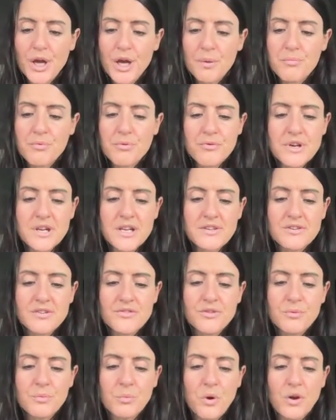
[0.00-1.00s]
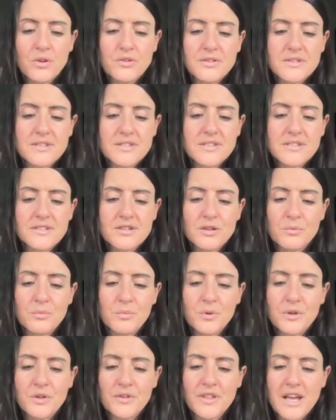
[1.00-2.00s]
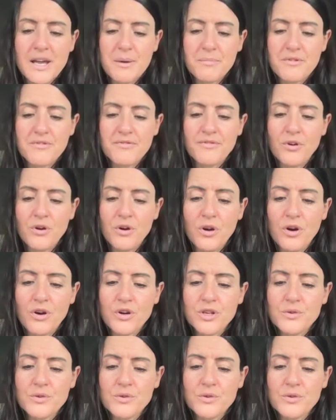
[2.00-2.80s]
prettier than the ones that were there before.